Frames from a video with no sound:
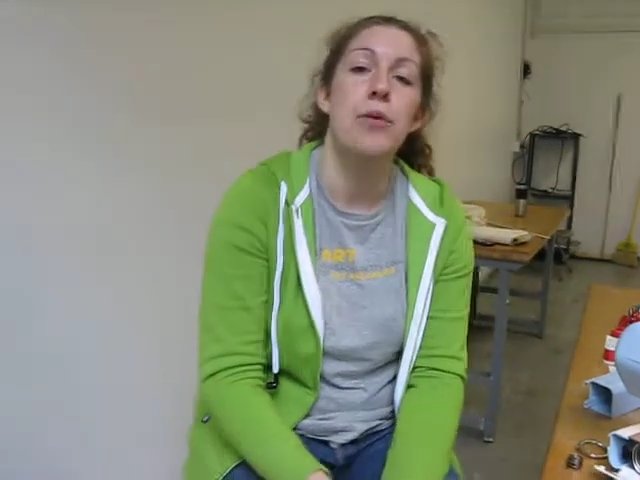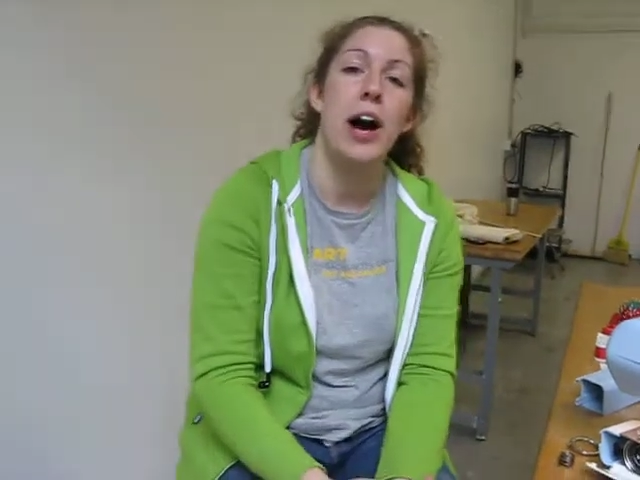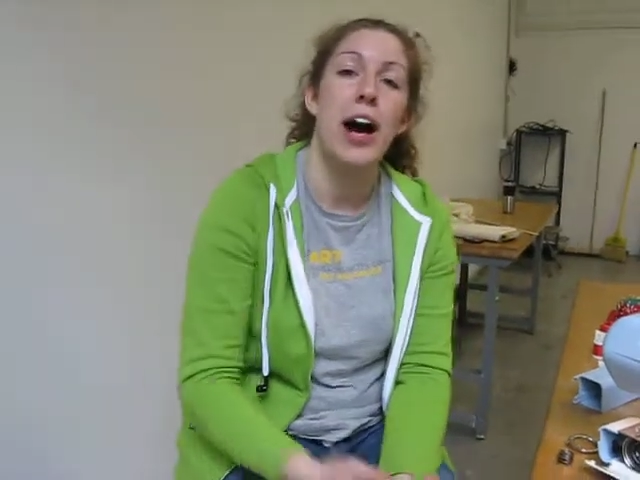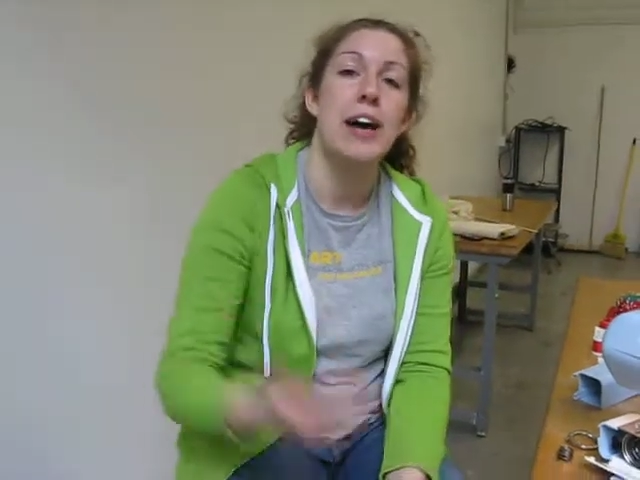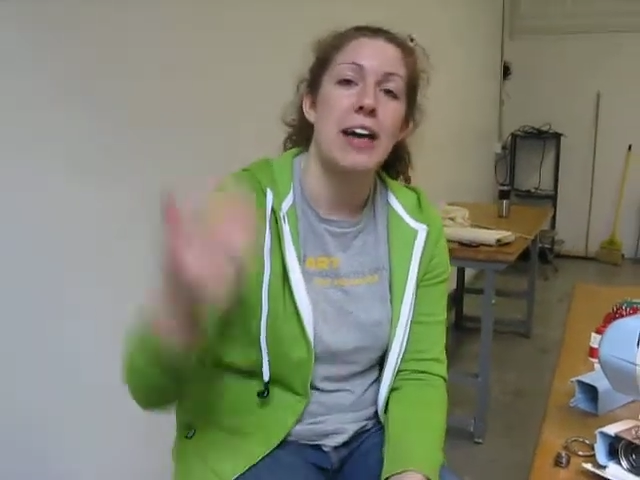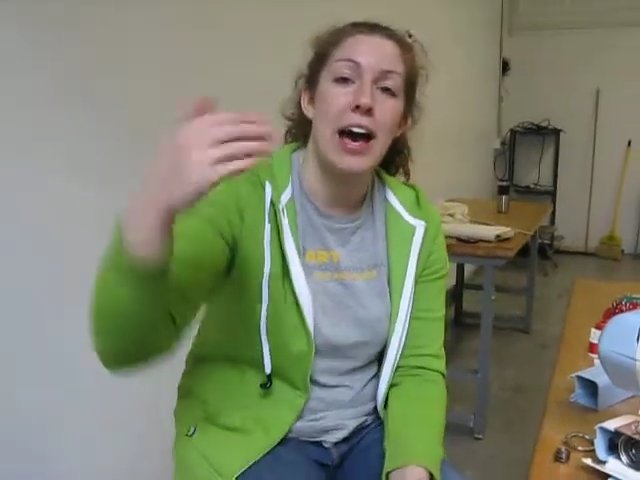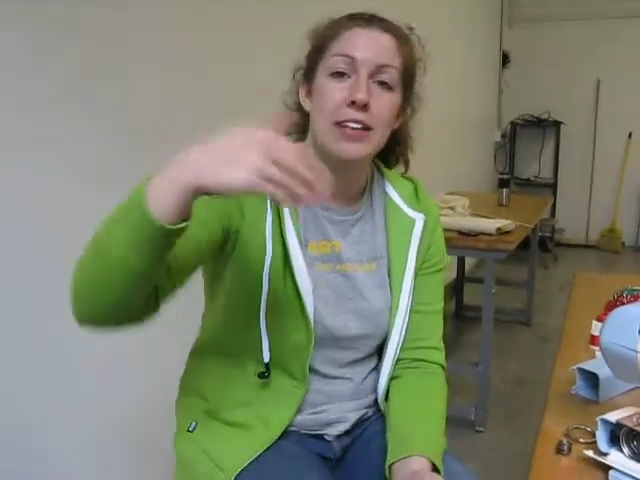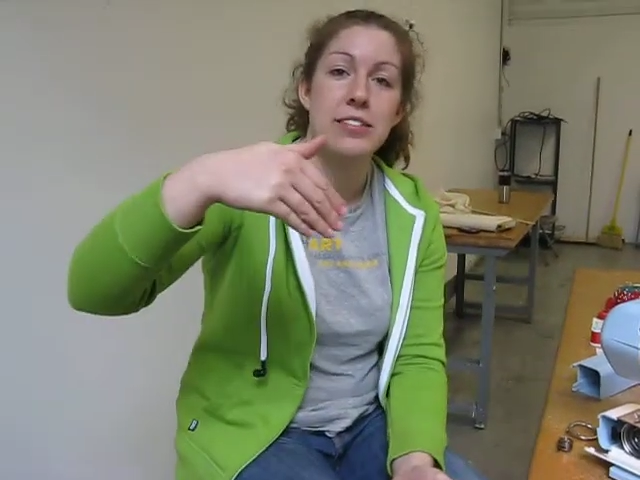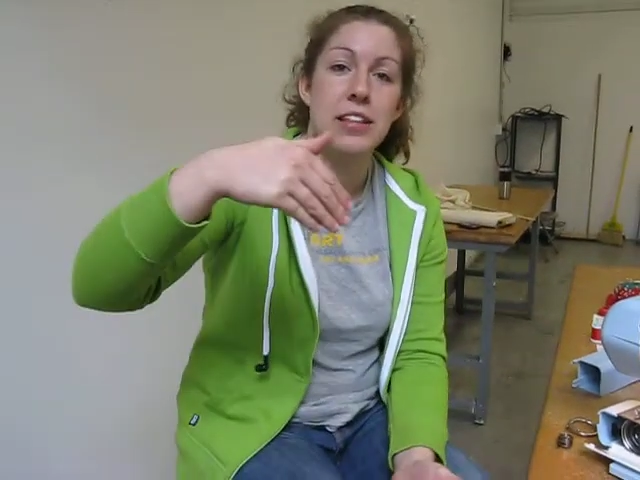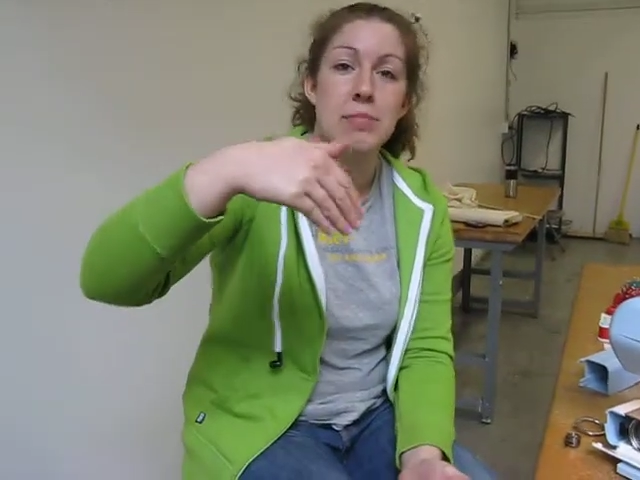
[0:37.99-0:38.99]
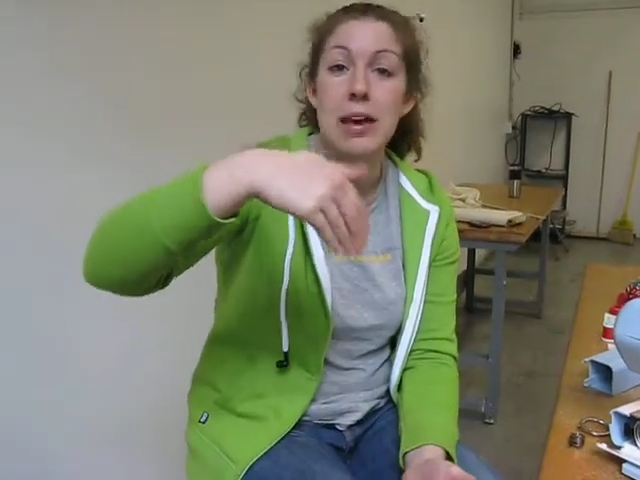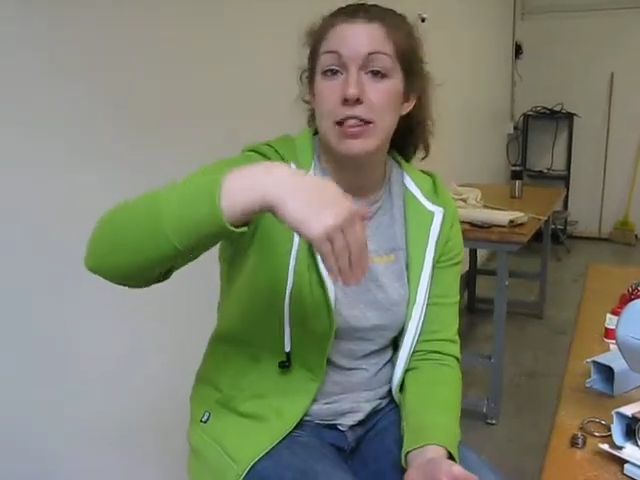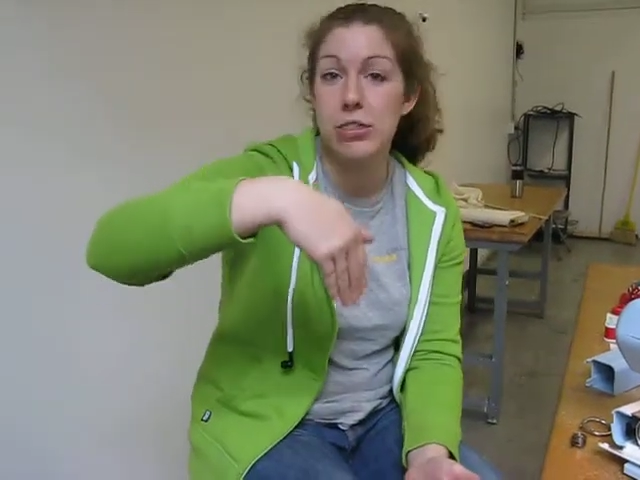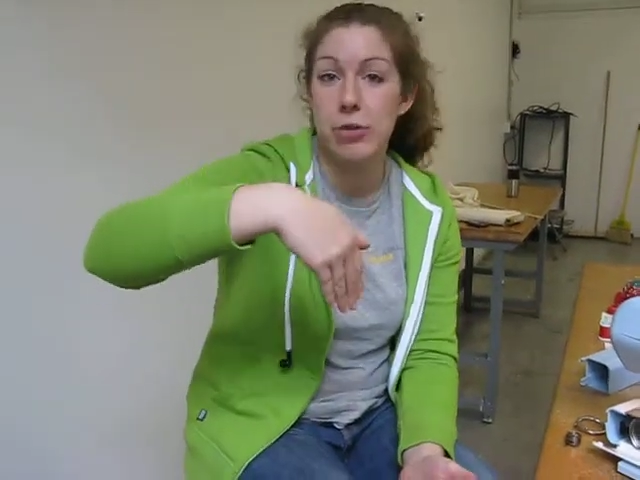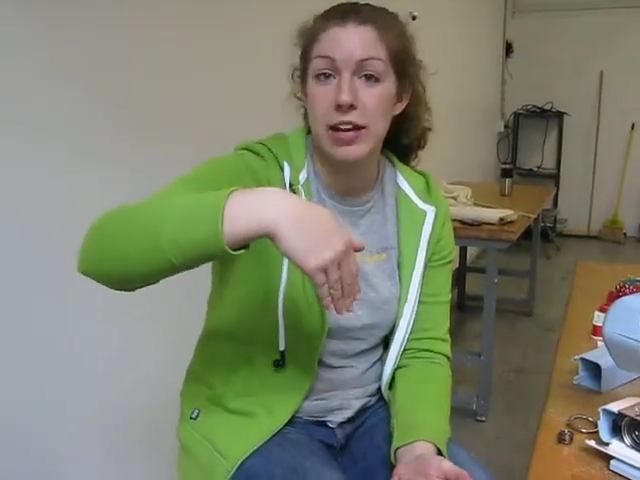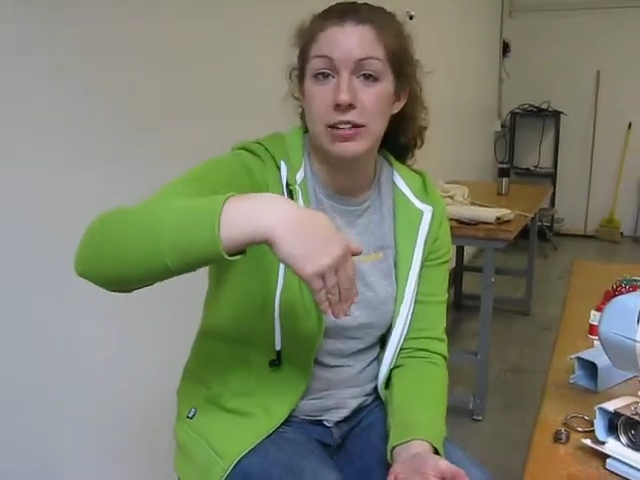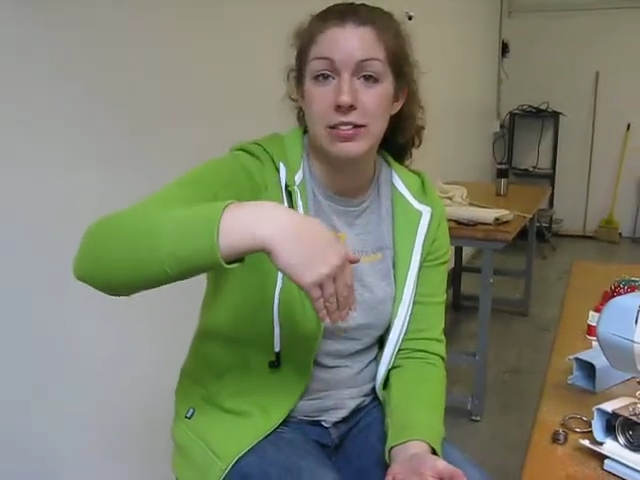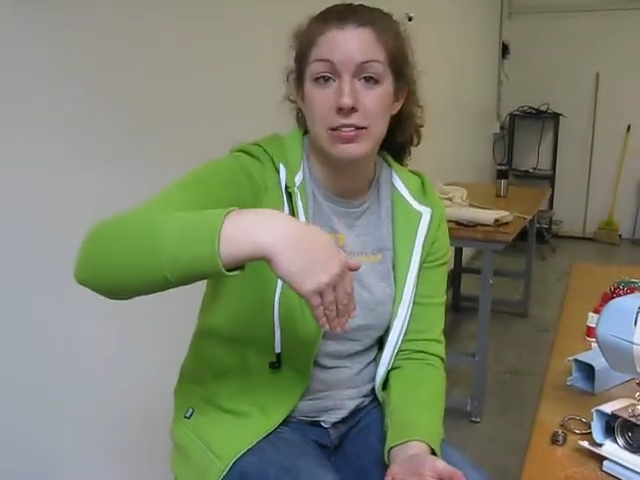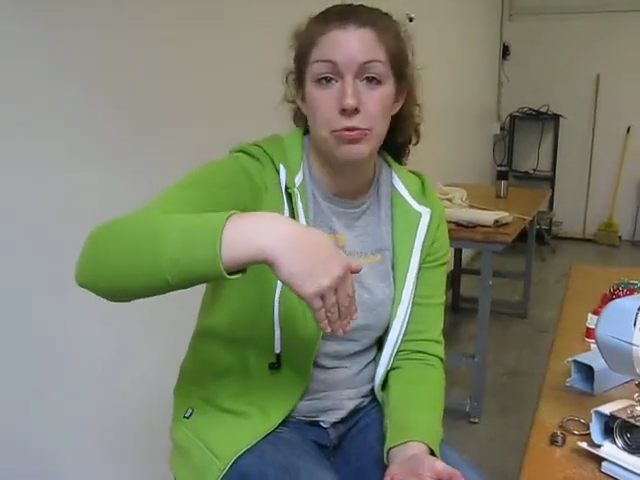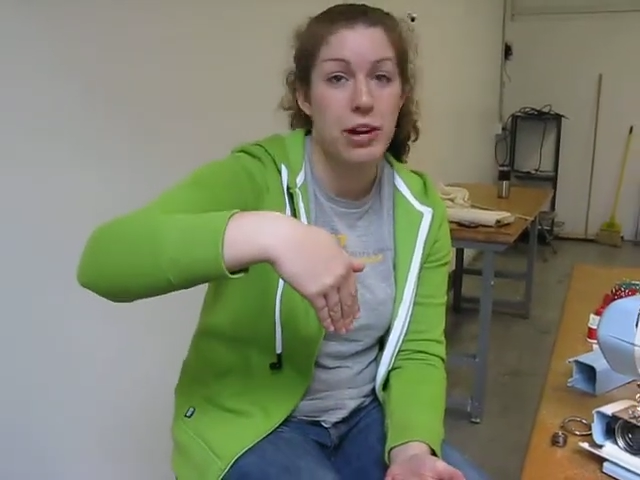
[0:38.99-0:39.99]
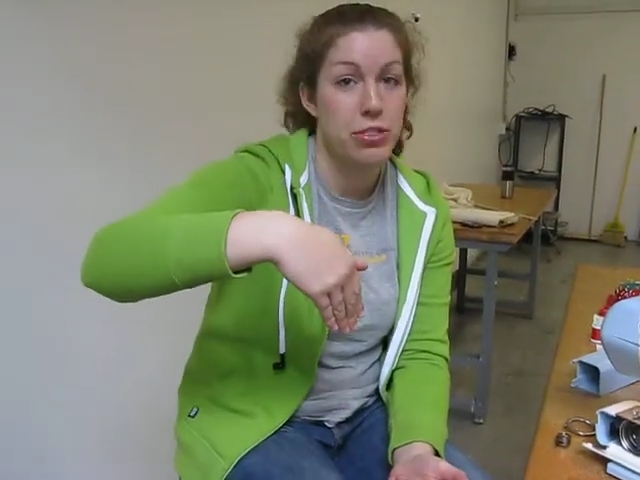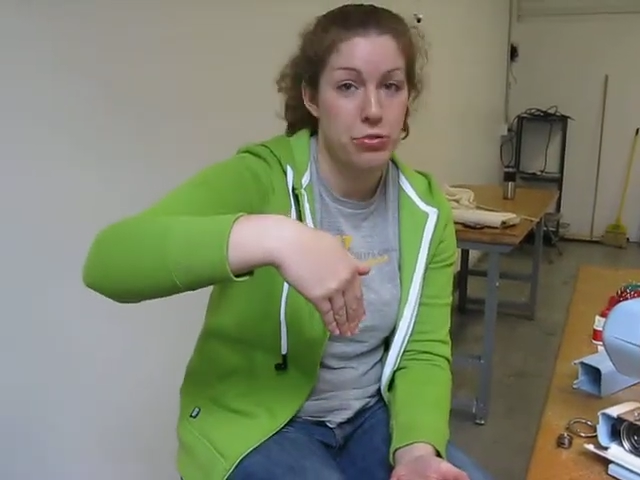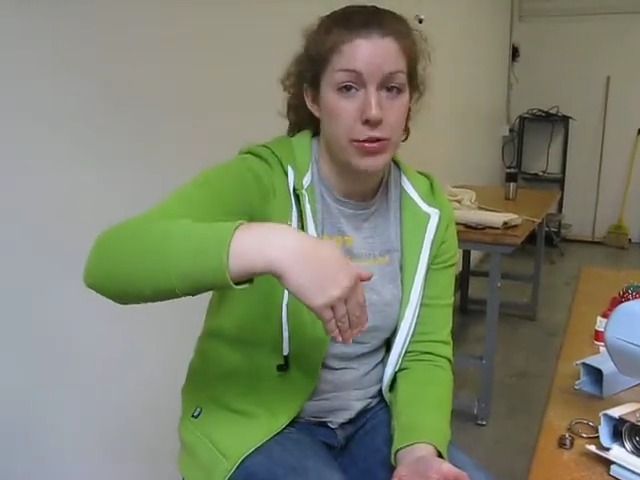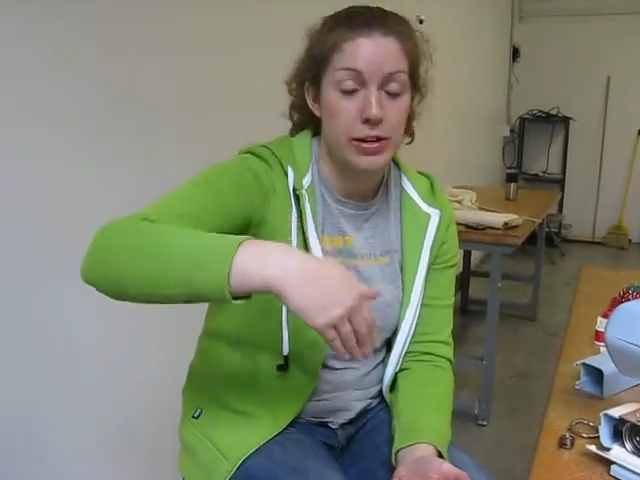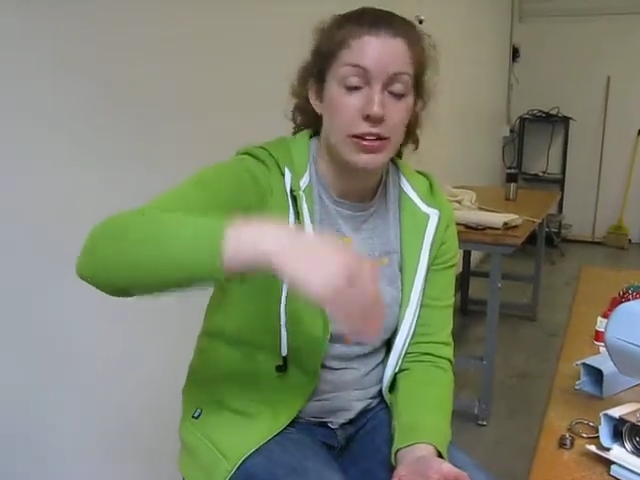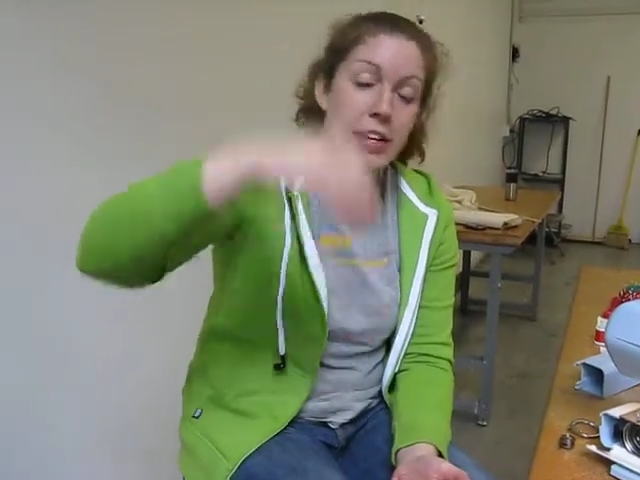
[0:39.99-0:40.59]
has the main thread threaded through it.